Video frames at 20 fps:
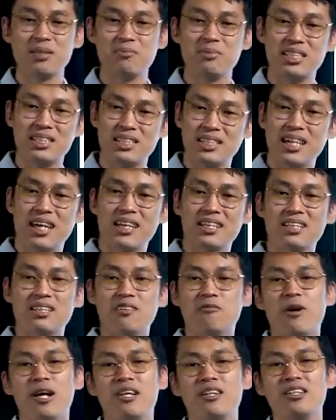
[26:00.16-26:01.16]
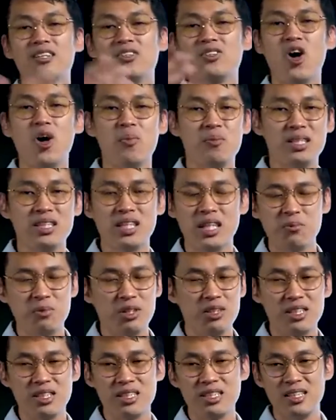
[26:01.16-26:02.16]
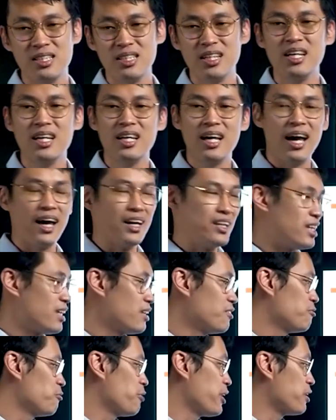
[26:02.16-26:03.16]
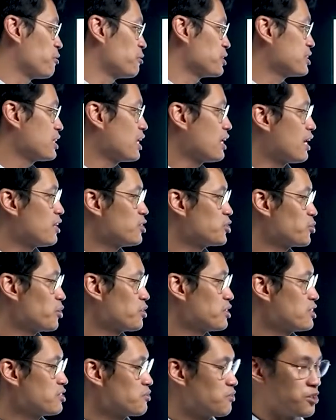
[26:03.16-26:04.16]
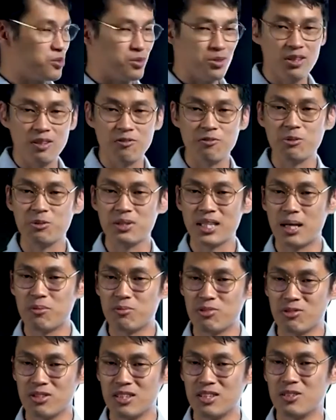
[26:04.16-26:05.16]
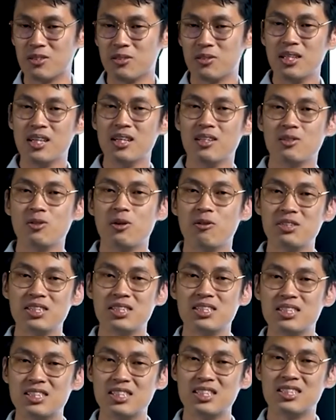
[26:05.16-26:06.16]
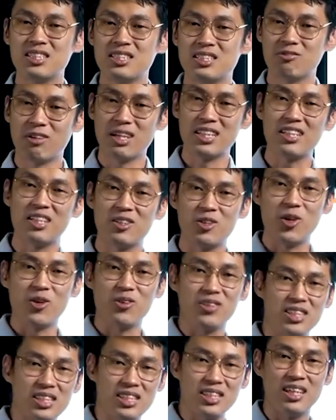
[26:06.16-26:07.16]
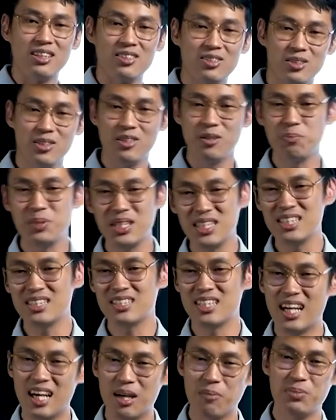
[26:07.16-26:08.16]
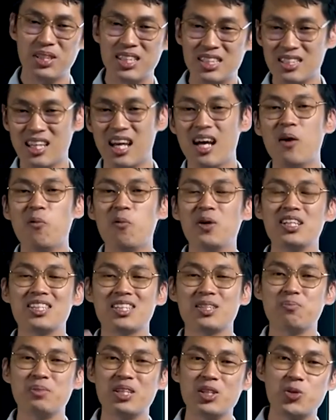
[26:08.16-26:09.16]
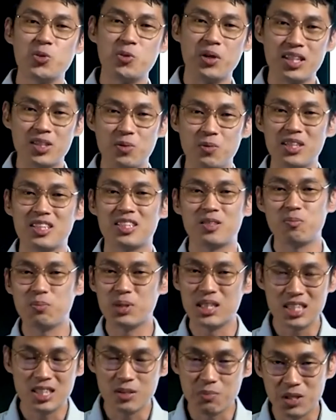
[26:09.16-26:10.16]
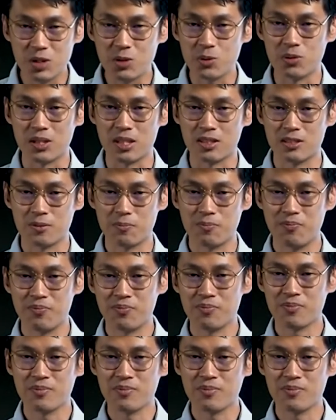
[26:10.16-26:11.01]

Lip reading: name is again a very normal name you hear, and when I was young, I saw this photo a few times already. You know, you always see Jesus riding a donkey, and so, oh, peace, yeah, peace. What does it mean to us? What does peace mean to us?